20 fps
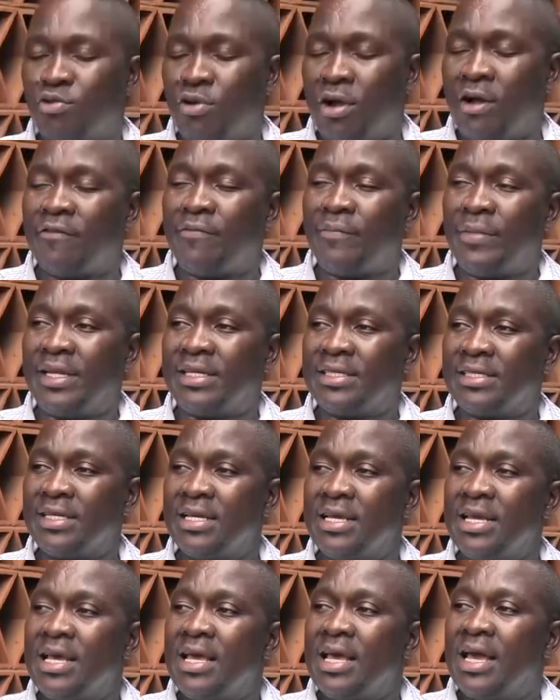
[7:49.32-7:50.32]
to government.
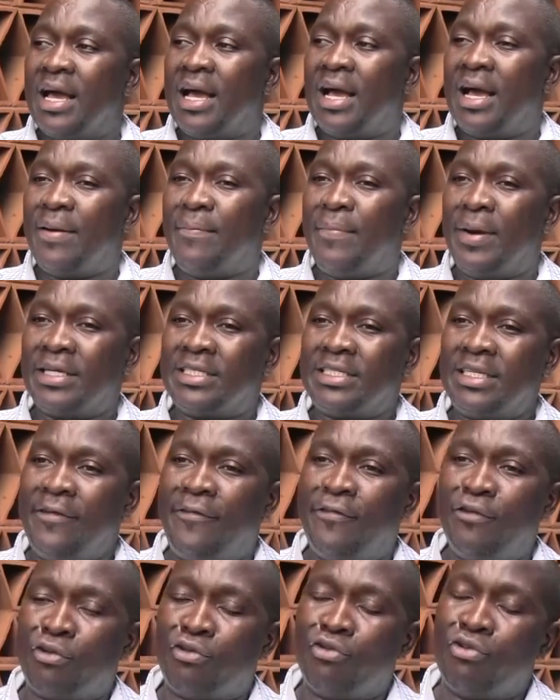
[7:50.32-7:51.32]
But
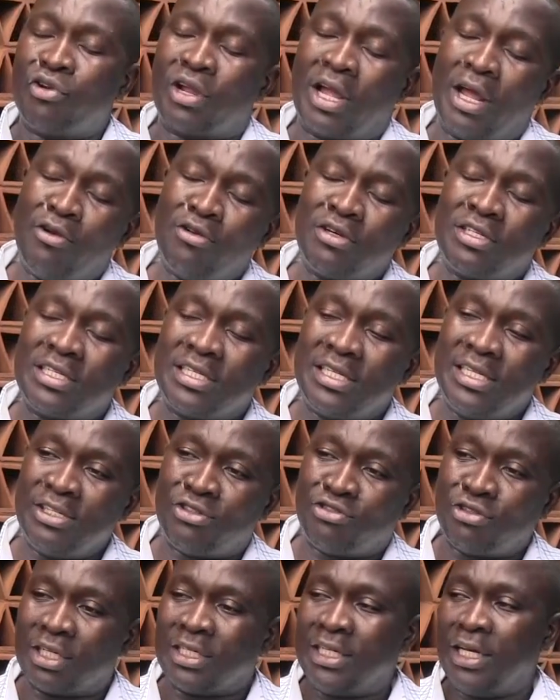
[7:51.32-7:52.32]
if you cannot
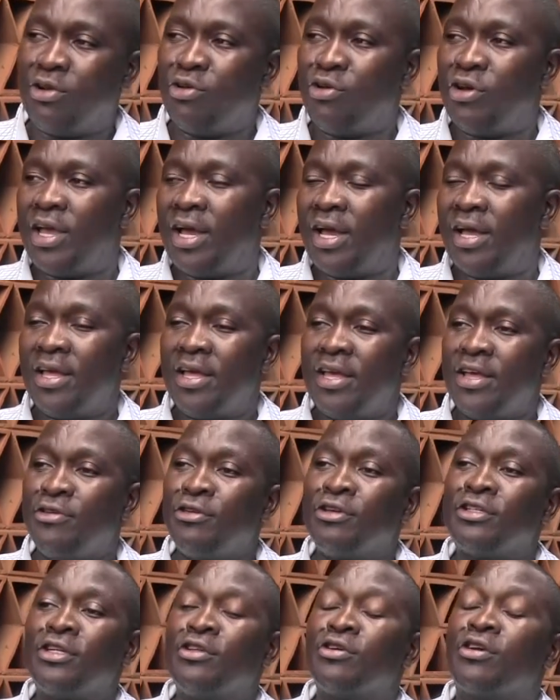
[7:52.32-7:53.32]
instruct a lawyer,
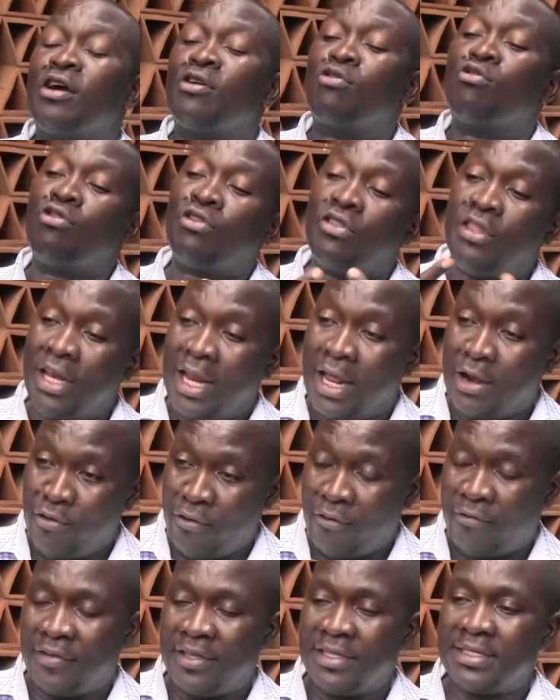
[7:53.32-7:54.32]
usually you can go to the land
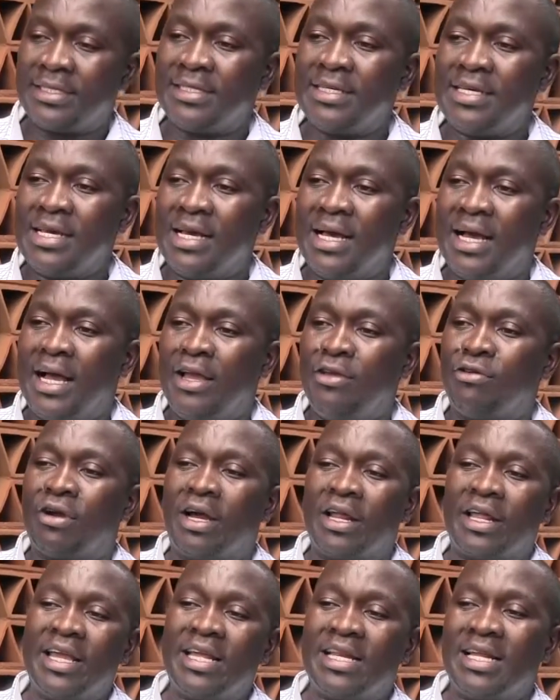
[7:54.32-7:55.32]
office. You
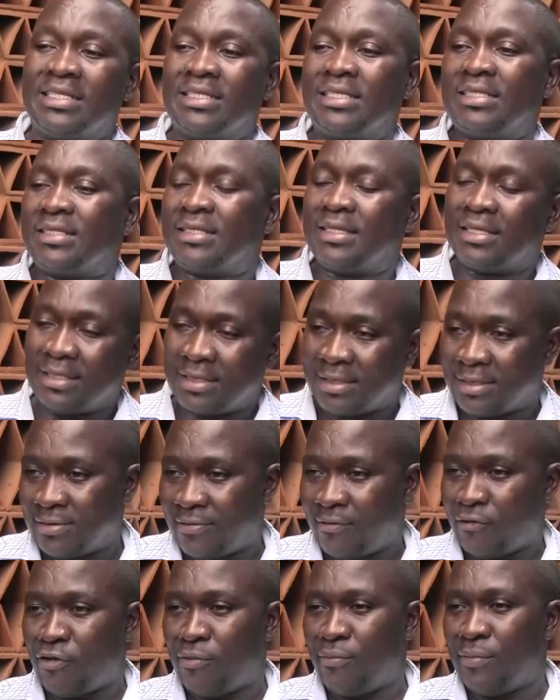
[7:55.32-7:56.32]
can get assistance
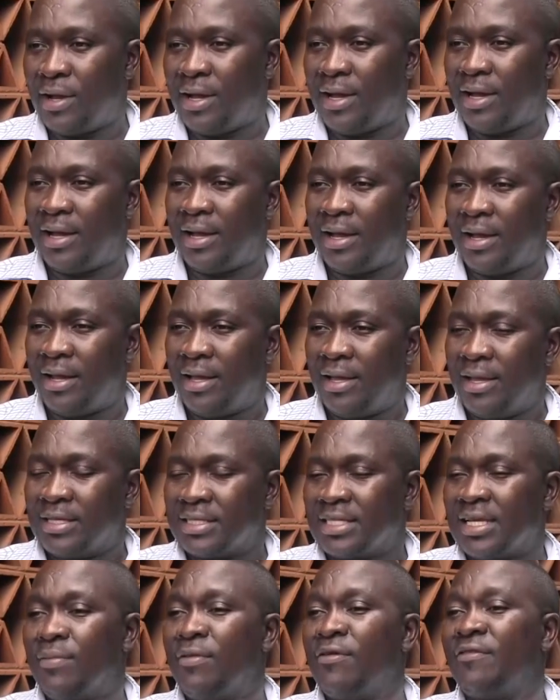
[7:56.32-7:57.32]
from
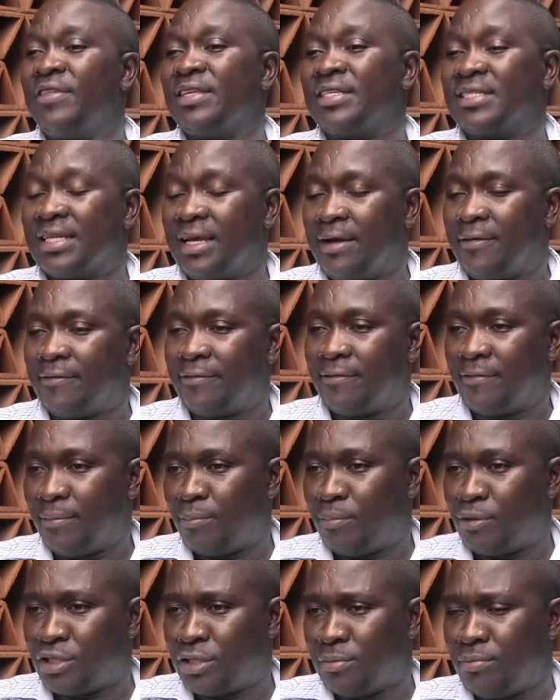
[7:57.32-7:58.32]
some of the staff
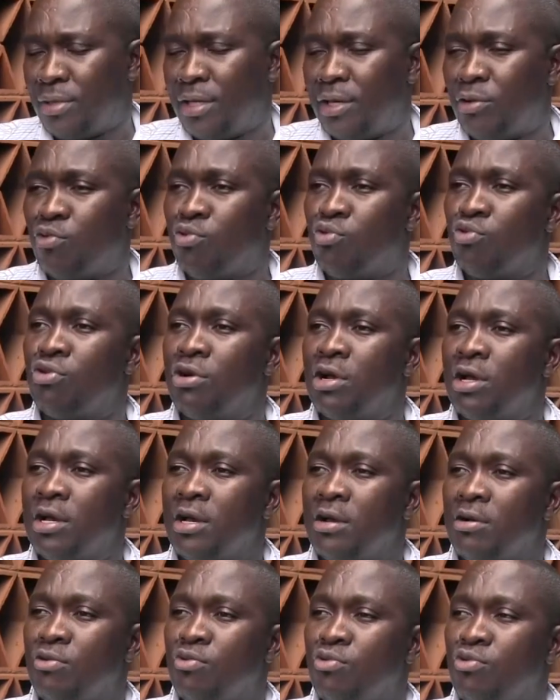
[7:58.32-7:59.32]
possibly
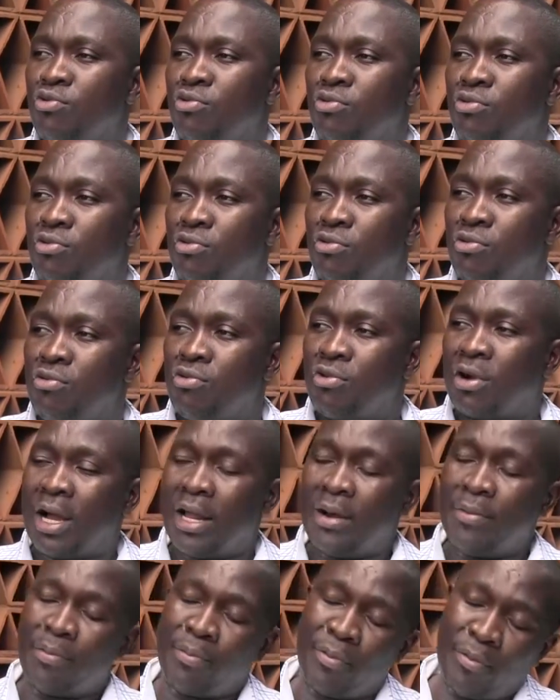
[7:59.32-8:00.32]
who
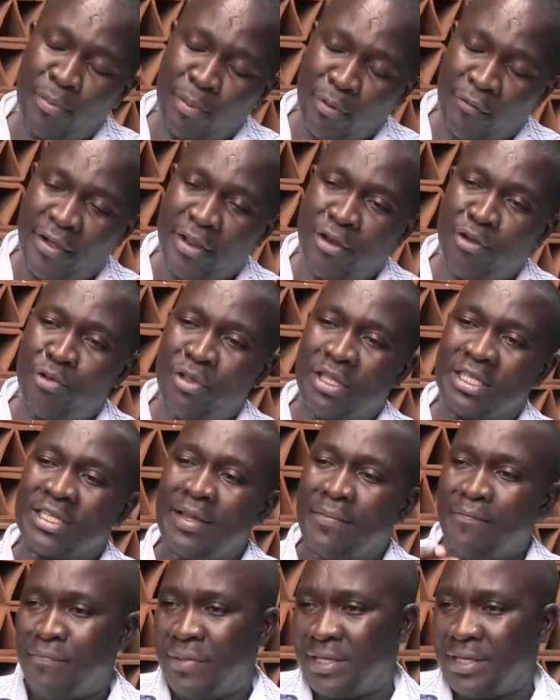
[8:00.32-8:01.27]
can provide you with some